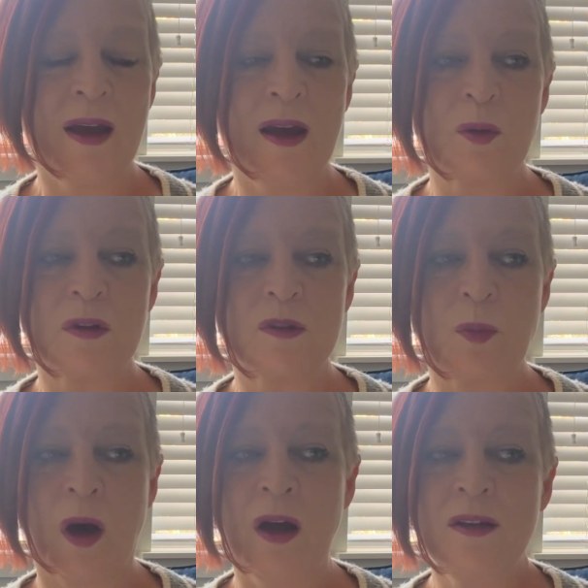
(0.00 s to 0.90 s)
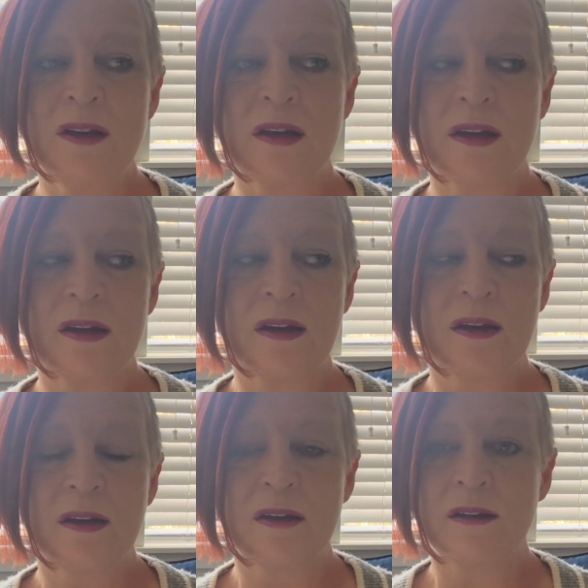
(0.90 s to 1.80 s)
I responded
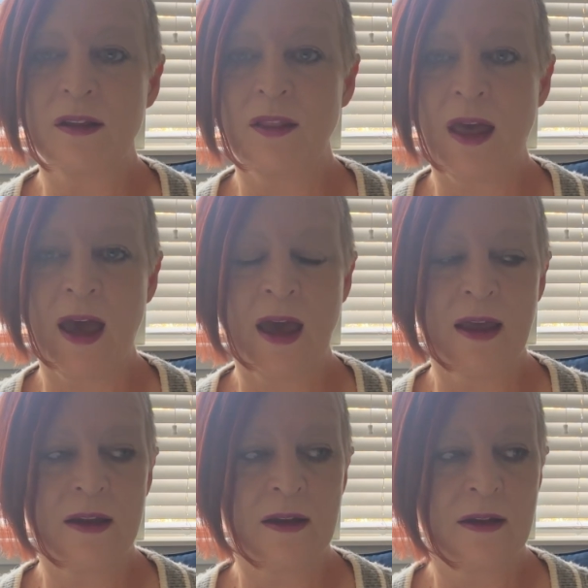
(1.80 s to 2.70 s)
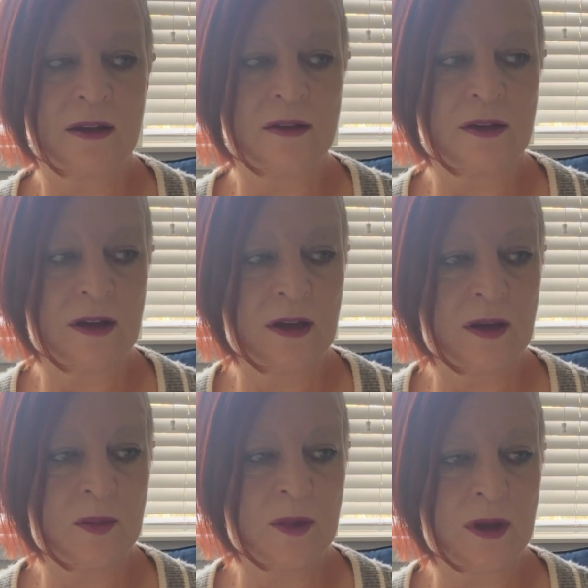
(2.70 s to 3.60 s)
to that, to
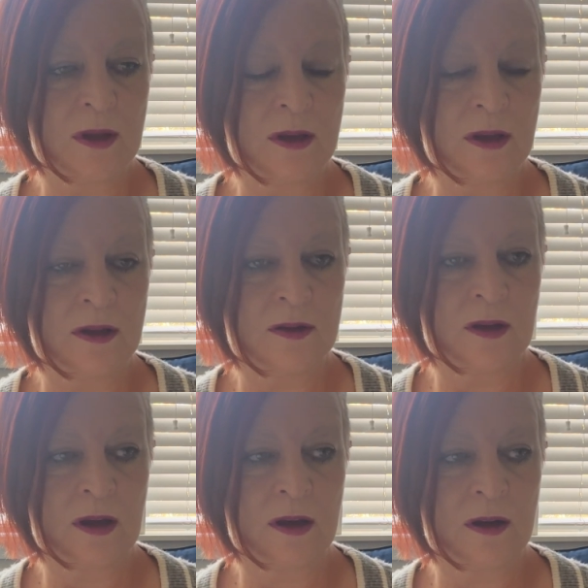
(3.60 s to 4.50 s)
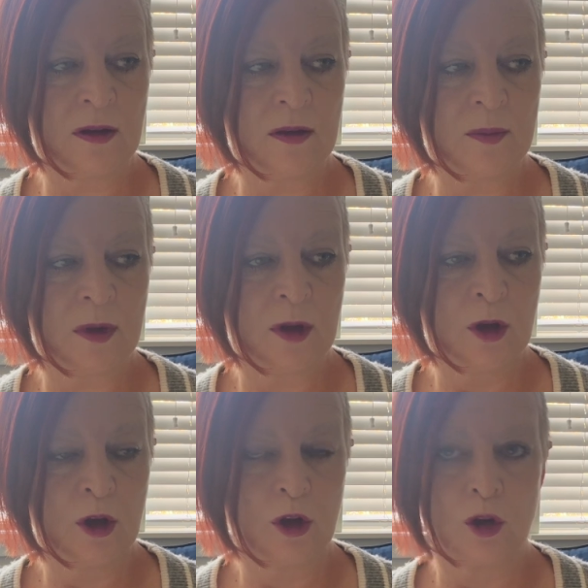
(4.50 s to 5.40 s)
him. And he said,
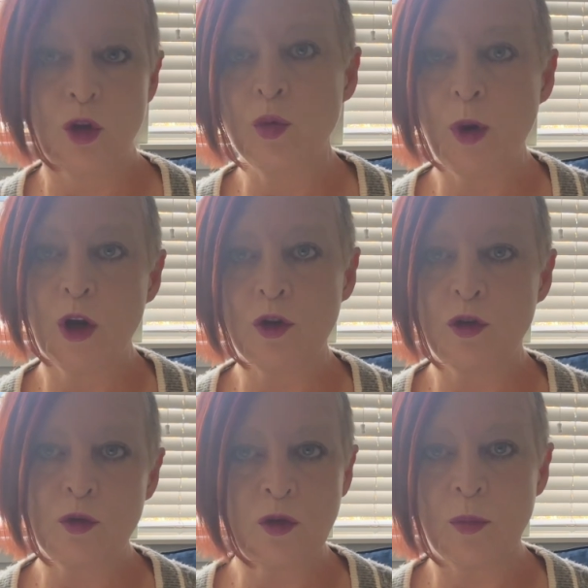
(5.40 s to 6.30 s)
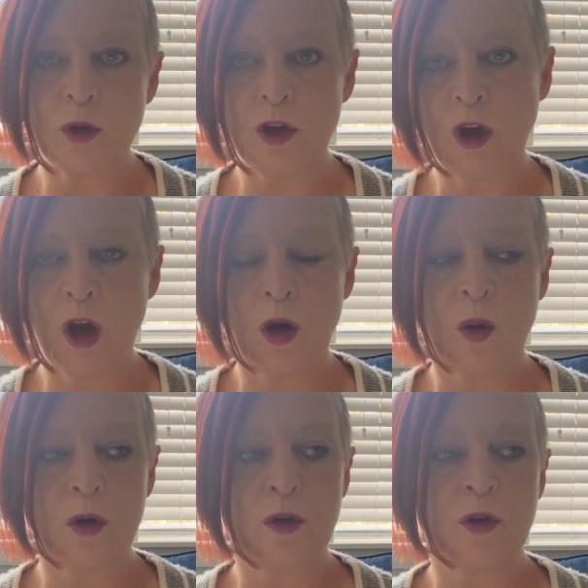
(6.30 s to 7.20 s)
you better do something now
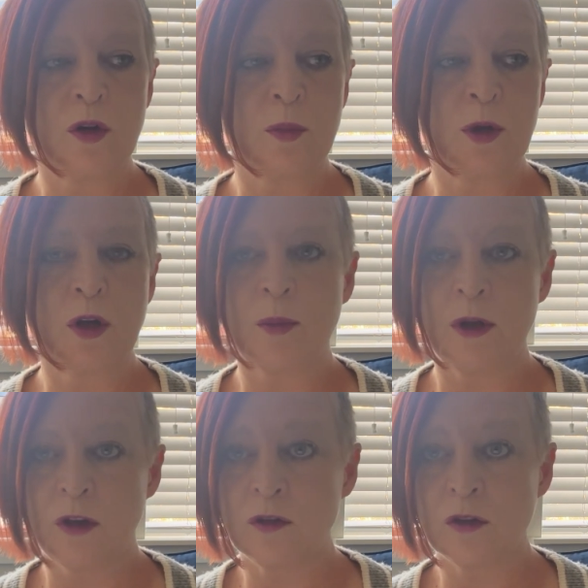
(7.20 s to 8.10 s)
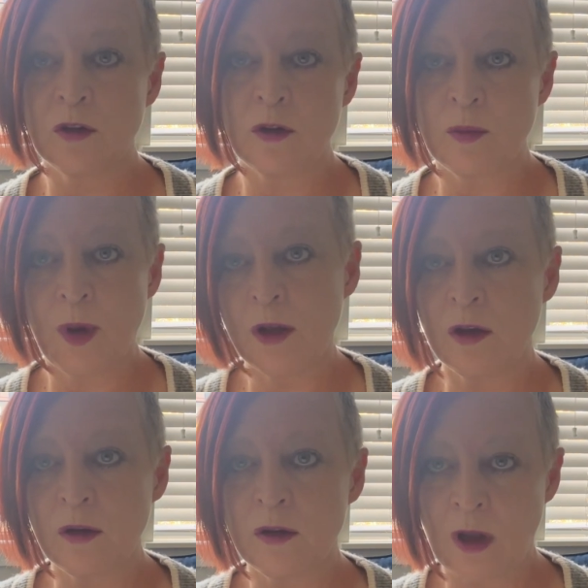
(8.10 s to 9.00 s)
or you're going to become an insulin
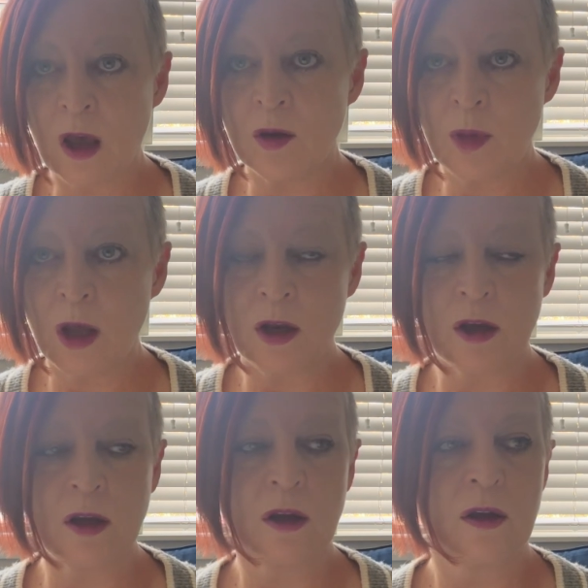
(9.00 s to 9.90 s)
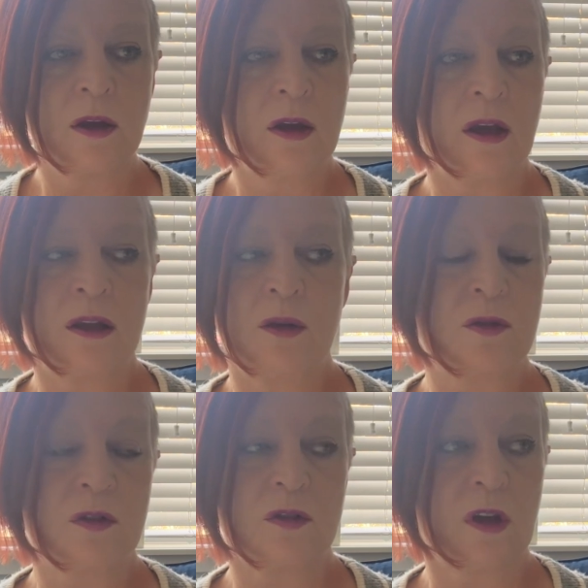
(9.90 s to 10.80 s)
dependent diabetic. And he was
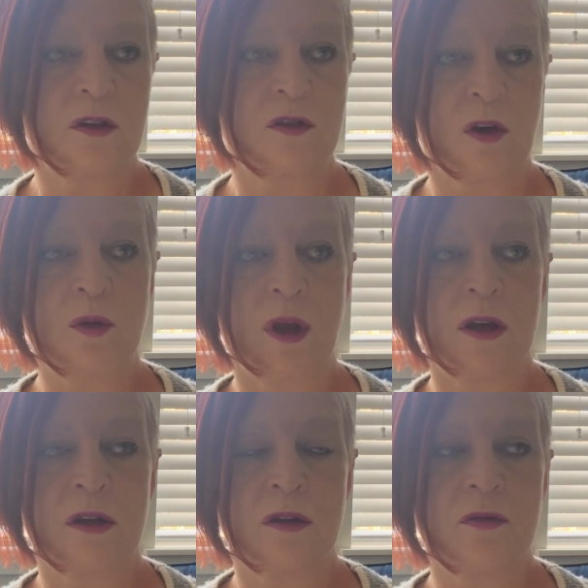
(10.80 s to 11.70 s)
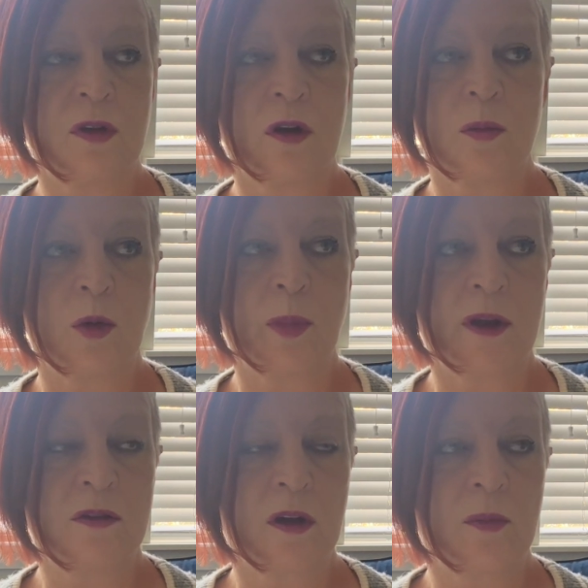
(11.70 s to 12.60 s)
just like so negative, terrible
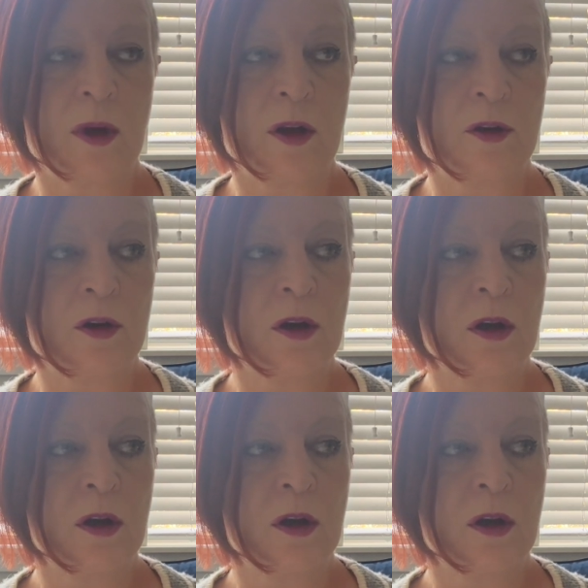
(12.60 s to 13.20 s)
bedside manner.